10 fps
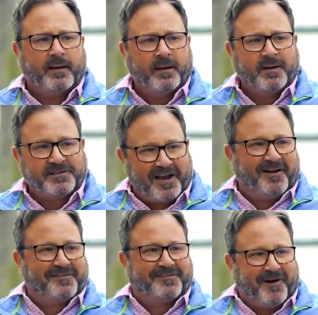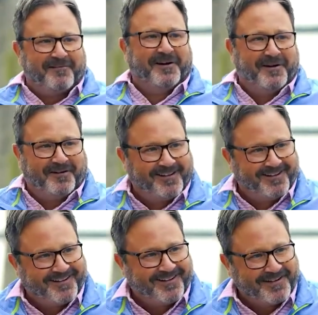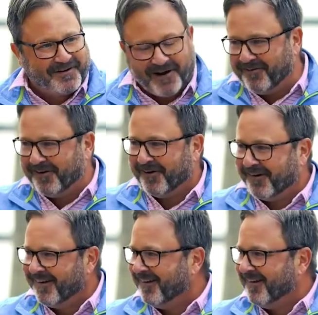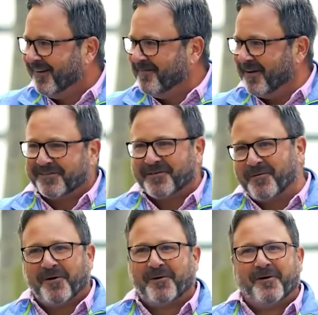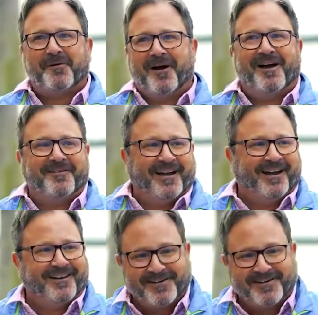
Sure. Sales, revenue, revenue. It makes the world go round, man.